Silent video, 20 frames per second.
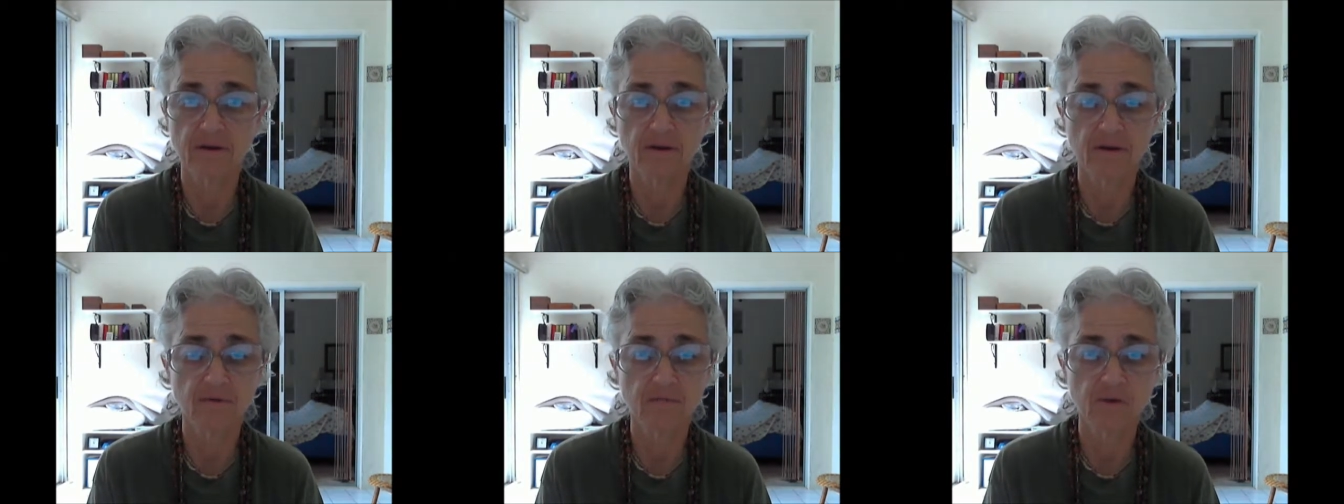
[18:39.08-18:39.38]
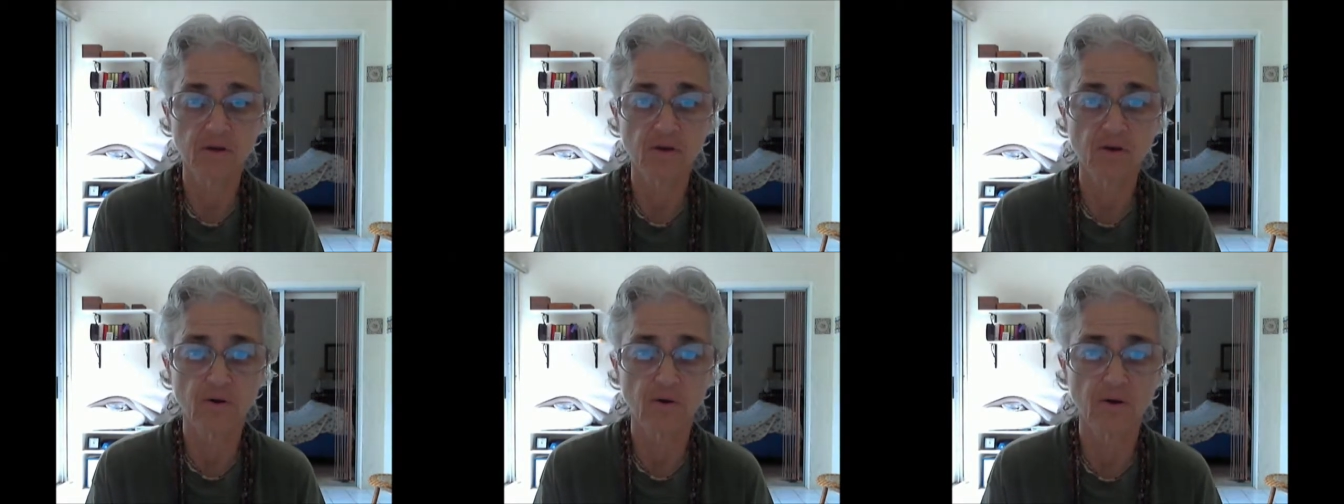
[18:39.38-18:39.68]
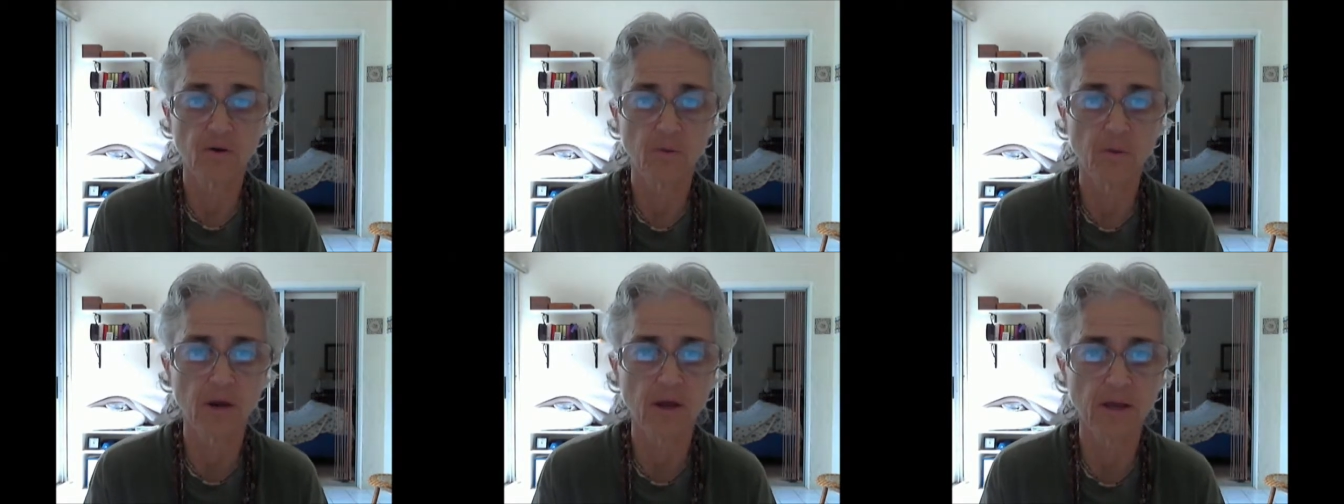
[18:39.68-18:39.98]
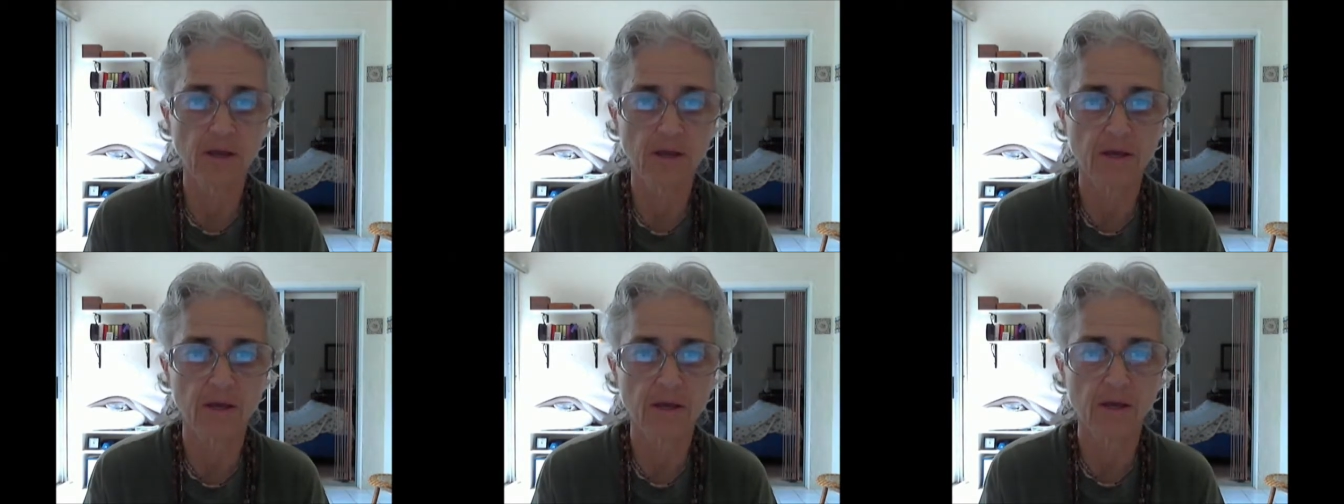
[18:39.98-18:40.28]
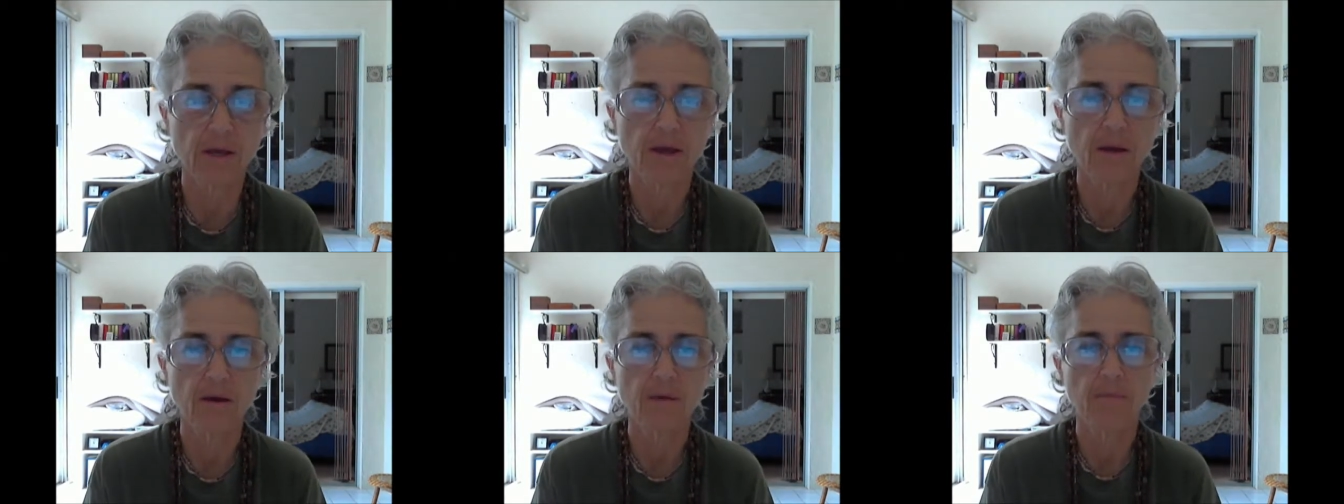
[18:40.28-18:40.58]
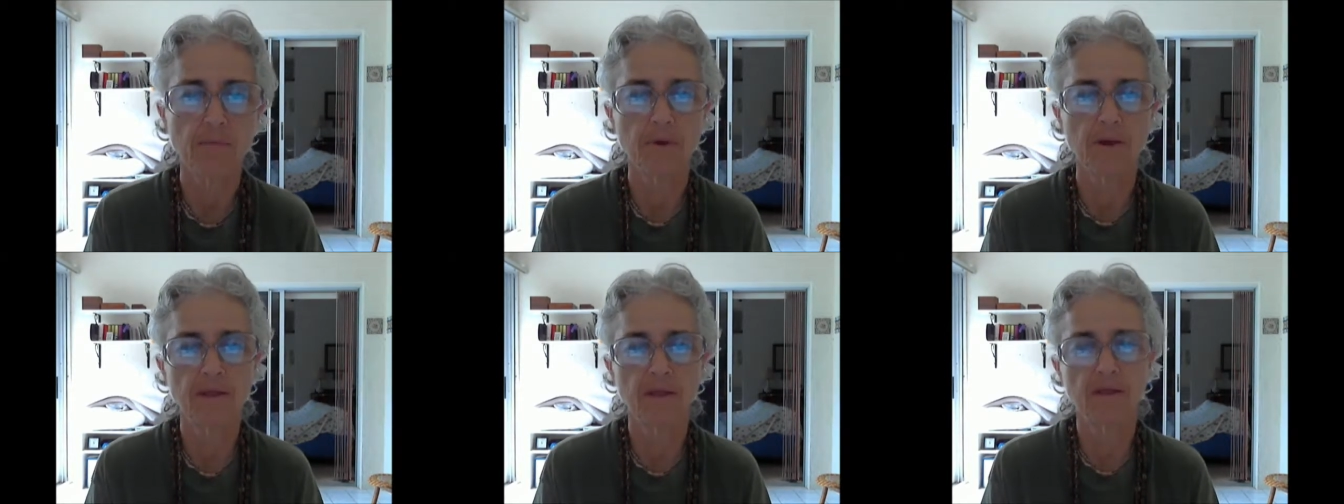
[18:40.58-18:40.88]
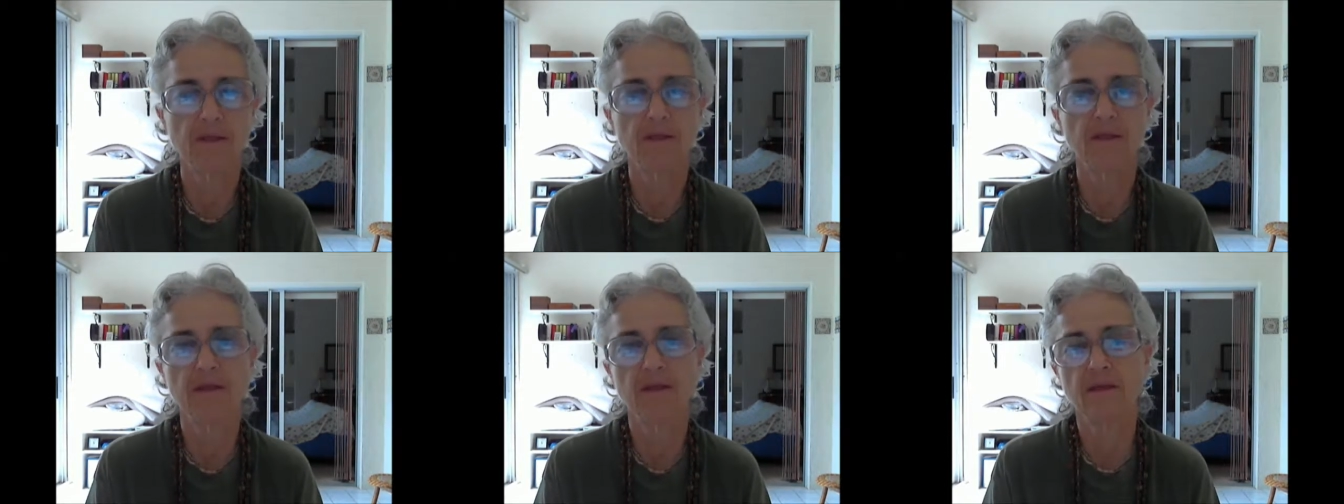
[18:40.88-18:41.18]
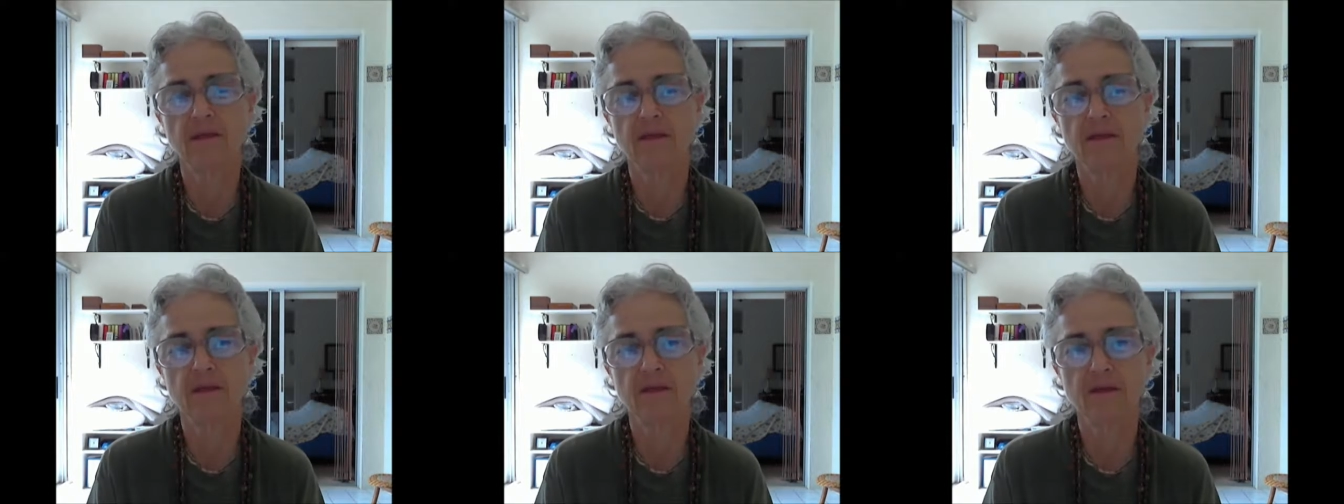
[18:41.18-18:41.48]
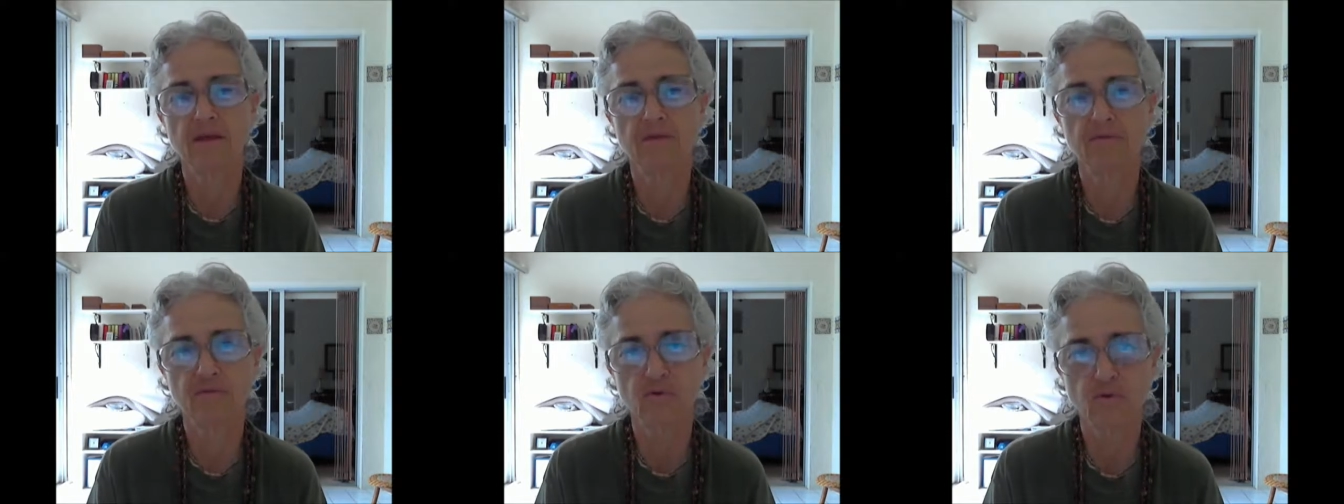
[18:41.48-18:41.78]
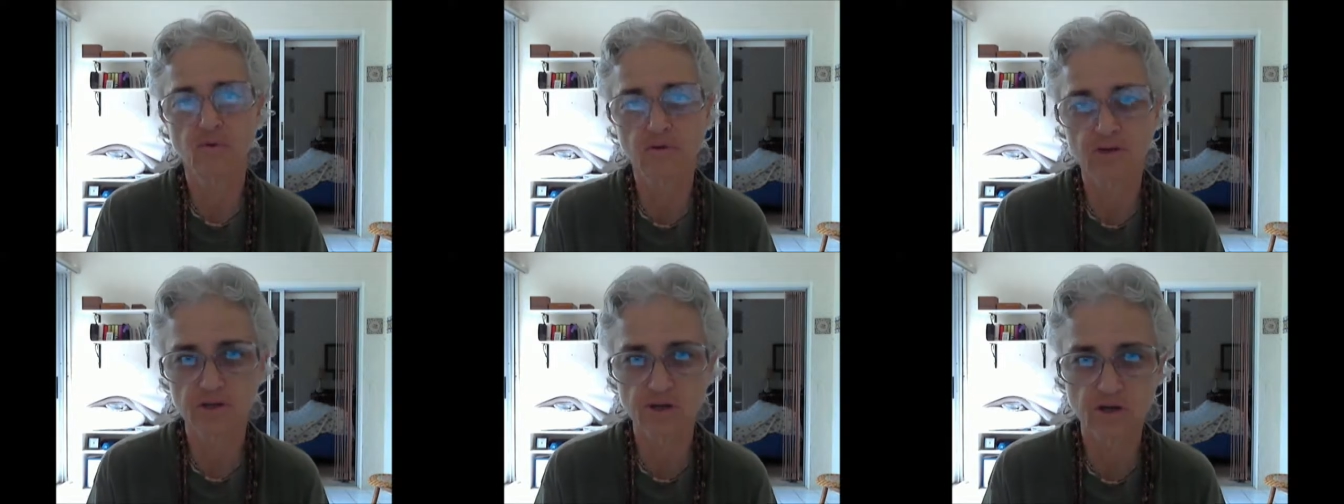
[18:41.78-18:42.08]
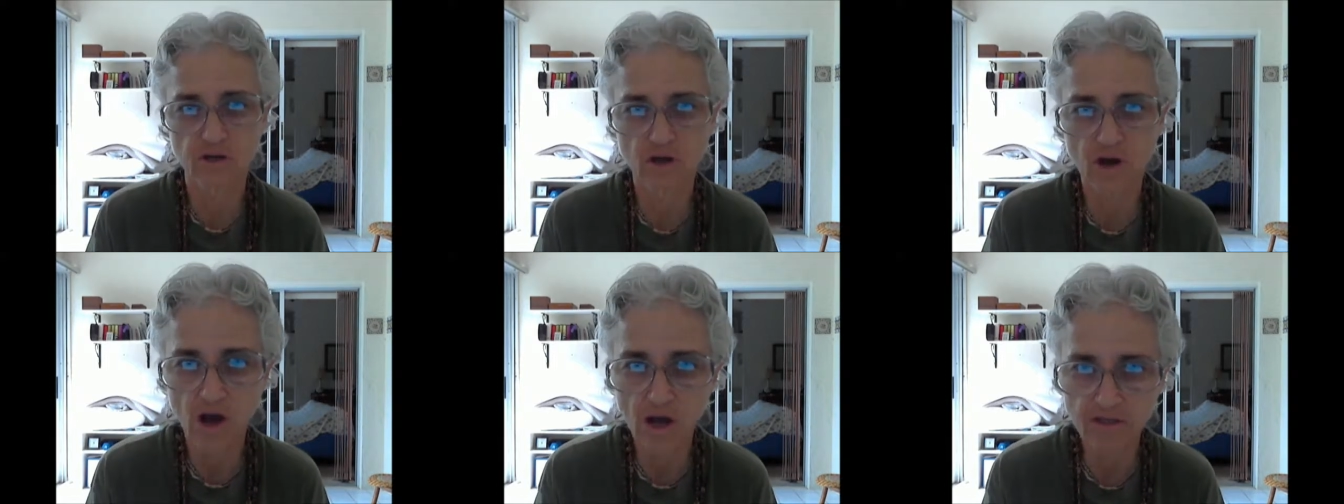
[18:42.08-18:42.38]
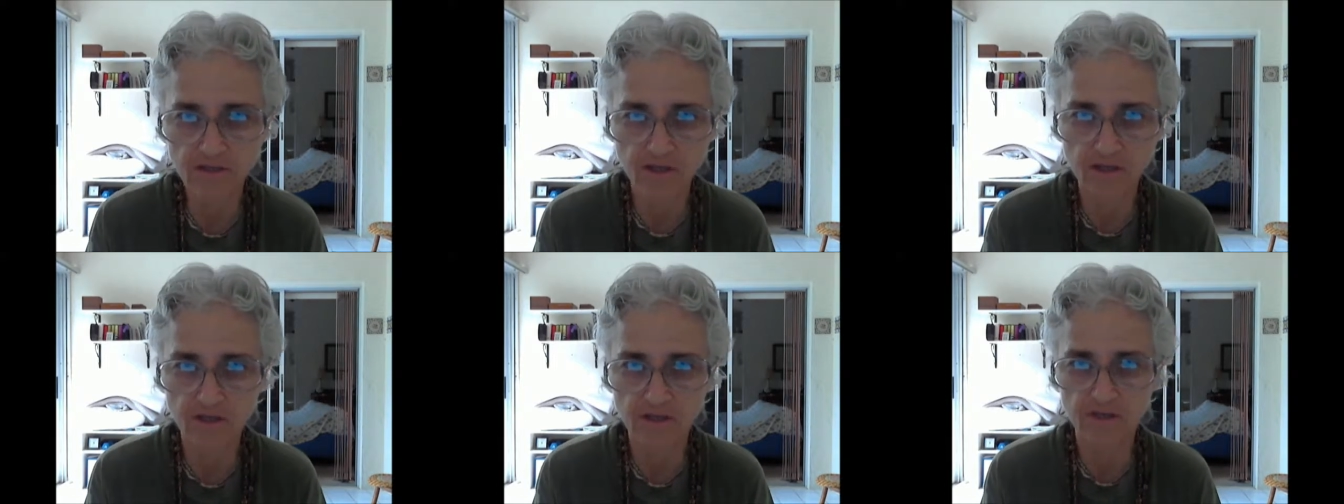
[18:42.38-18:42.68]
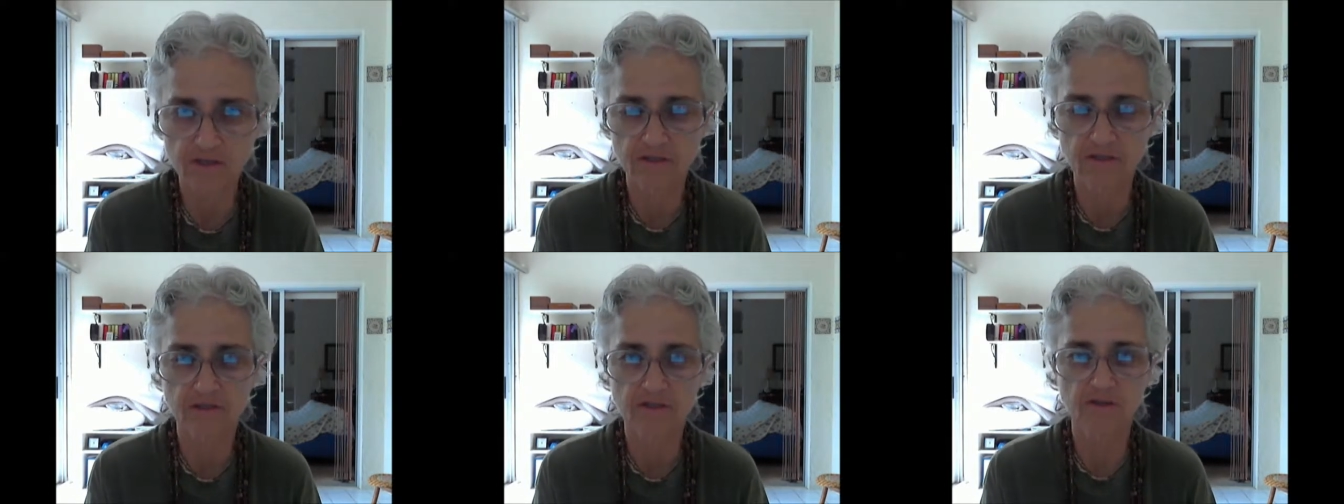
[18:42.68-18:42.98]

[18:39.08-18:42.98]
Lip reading: material body. But if they're Krishna conscious,